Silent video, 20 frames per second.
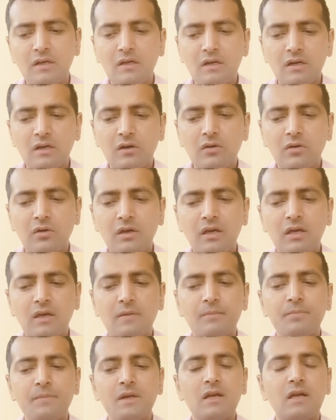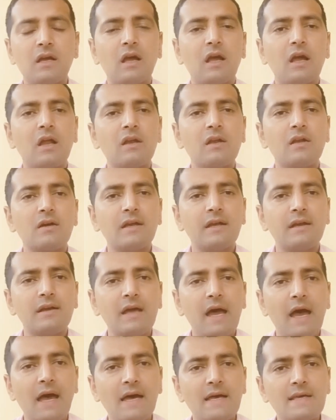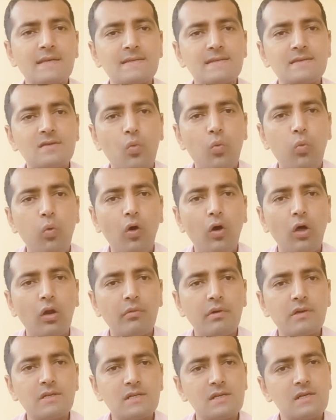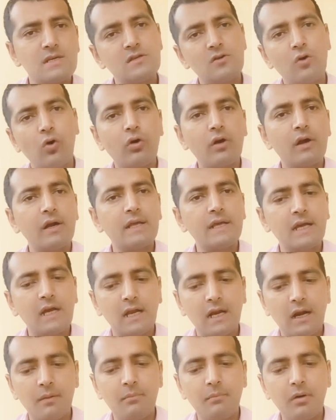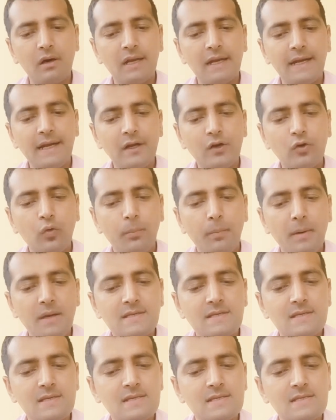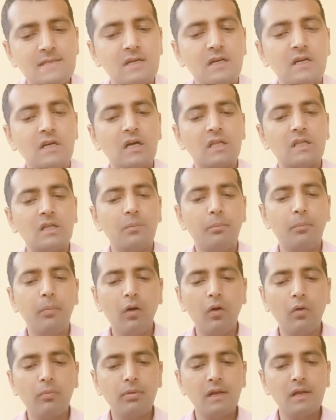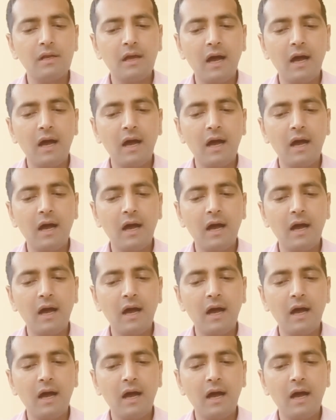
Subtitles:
Okay, and it has the wall which is already crumbled into pieces. The wobbly,